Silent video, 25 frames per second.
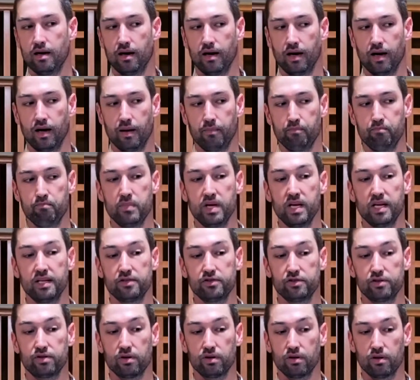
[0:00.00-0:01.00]

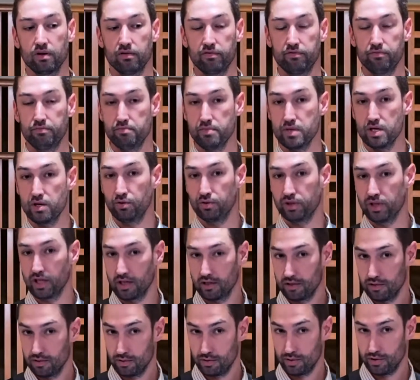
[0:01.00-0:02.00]
minister of music,
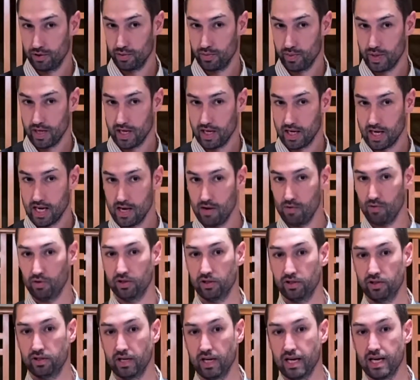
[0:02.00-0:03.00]
so to speak. He
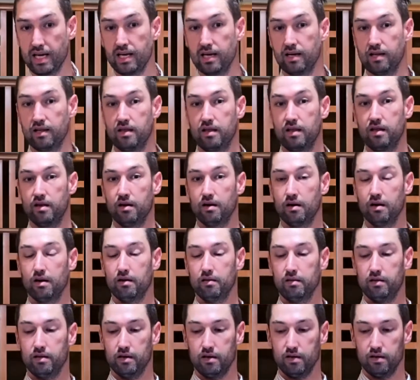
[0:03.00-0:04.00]
was in
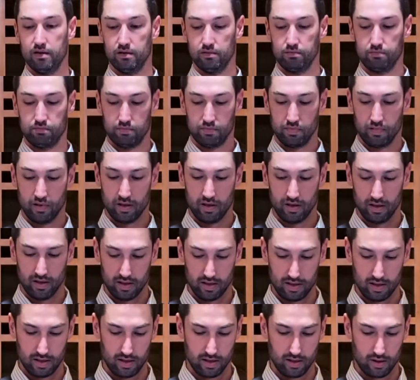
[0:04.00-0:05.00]
the
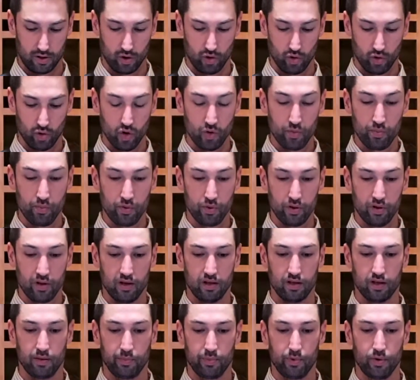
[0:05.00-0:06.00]
group
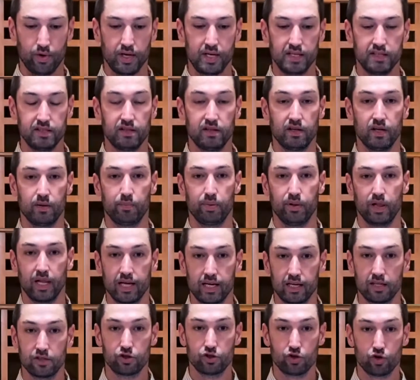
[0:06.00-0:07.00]
within the priests that
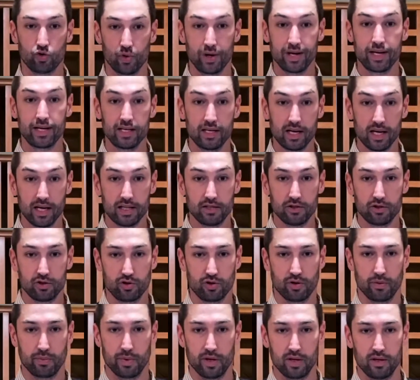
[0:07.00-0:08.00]
played a stringed
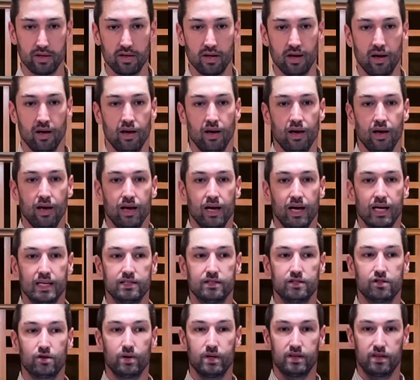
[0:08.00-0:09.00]
instrument. And
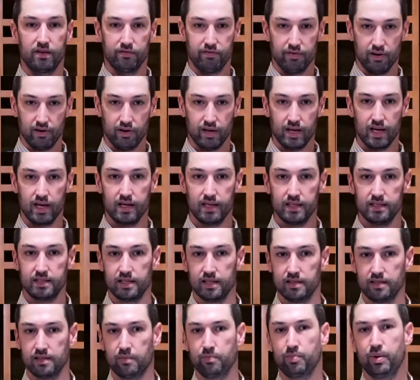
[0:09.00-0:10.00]
so at the very end, he
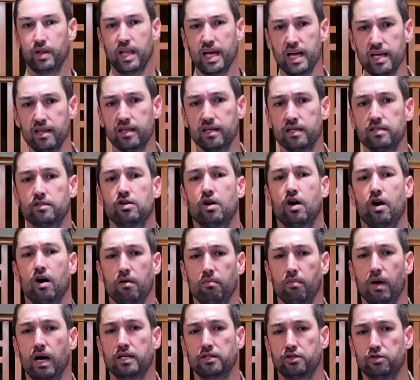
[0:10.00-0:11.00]
says, and play this on
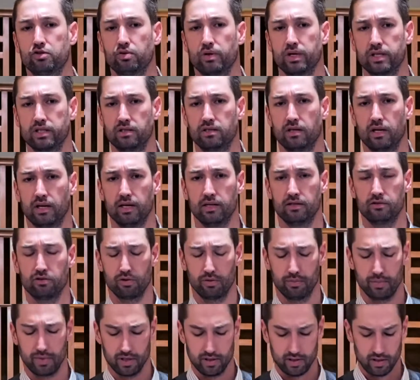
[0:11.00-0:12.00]
my stringed
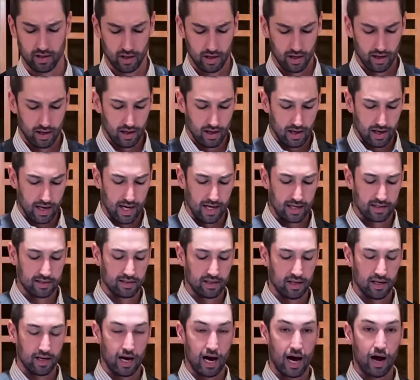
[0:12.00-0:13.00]
instrument. As in, I